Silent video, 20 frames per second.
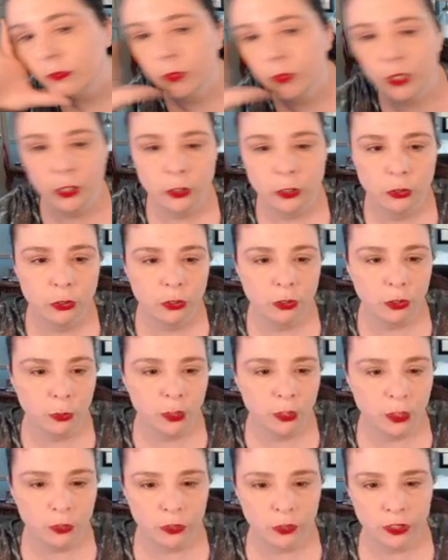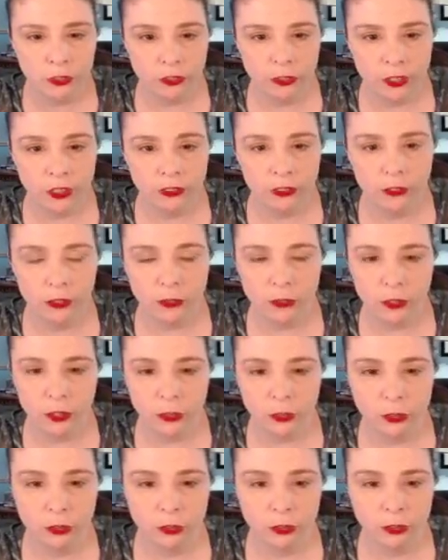Thank you so much for the follows,
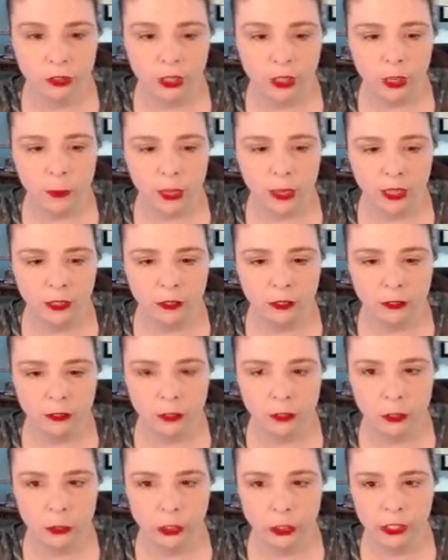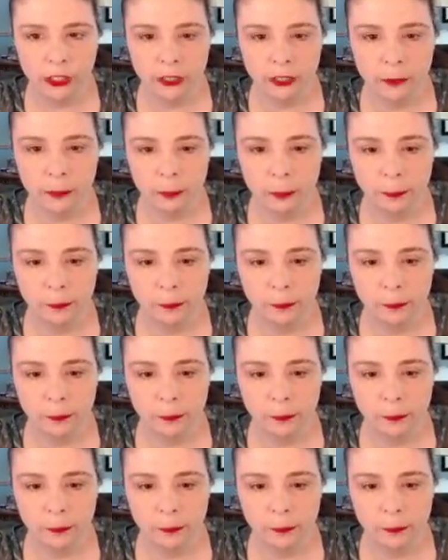folks. Come on, load it up.